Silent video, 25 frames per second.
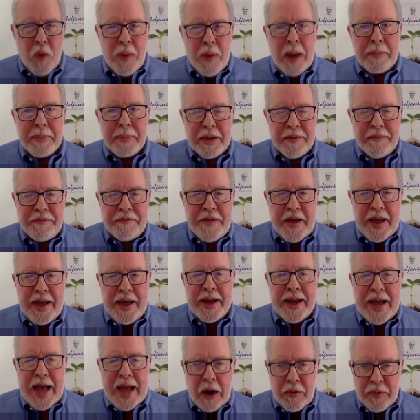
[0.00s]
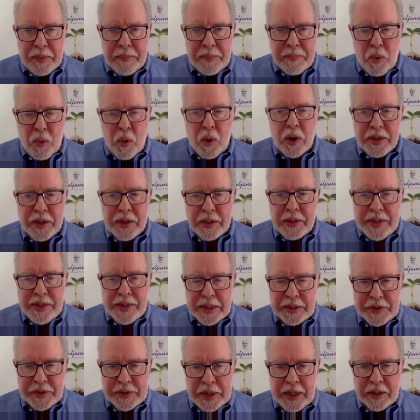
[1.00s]
I'm conveying how important
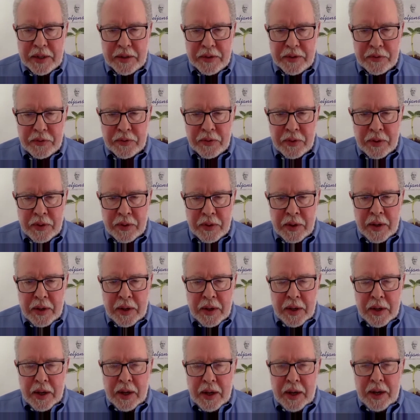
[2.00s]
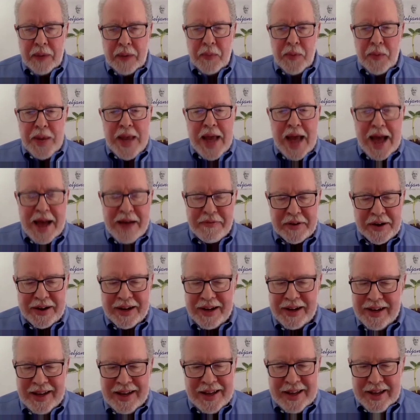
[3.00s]
this is. We have
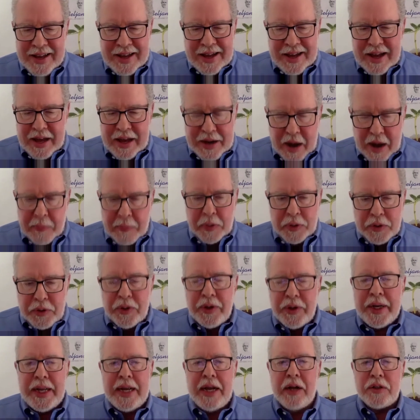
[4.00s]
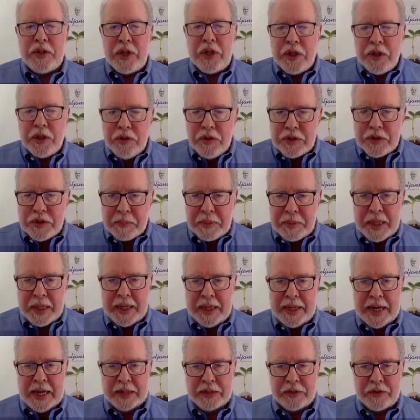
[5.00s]
an opportunity here to use a
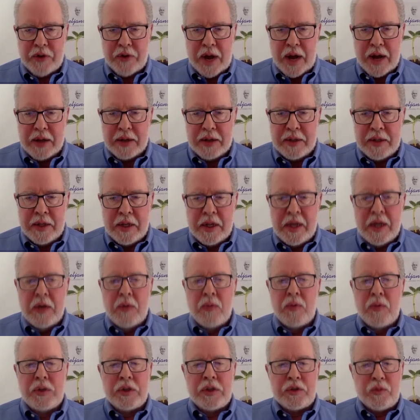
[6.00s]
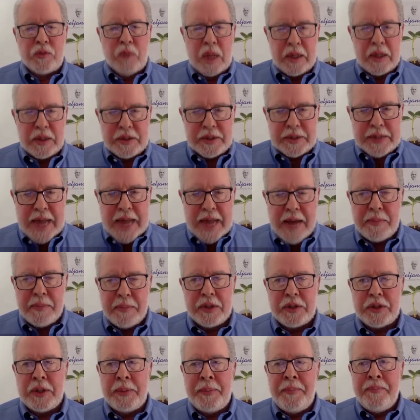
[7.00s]
plant extract, which is well
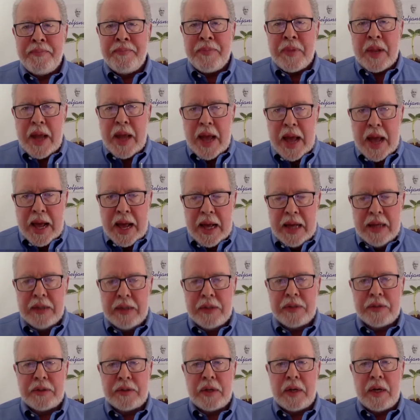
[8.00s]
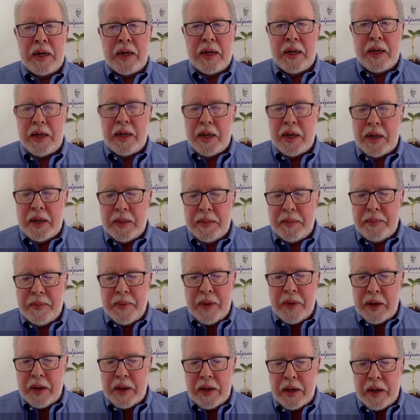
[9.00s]
established as
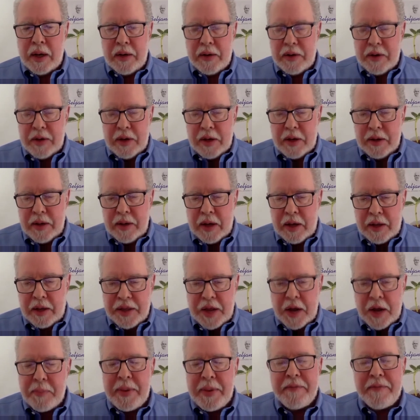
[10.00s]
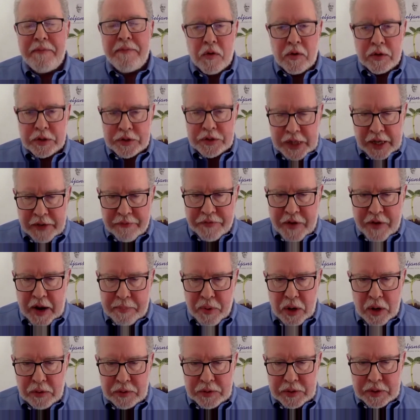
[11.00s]
a therapy for skin
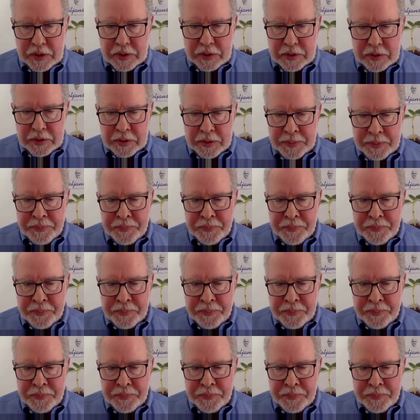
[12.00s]
fibrosis,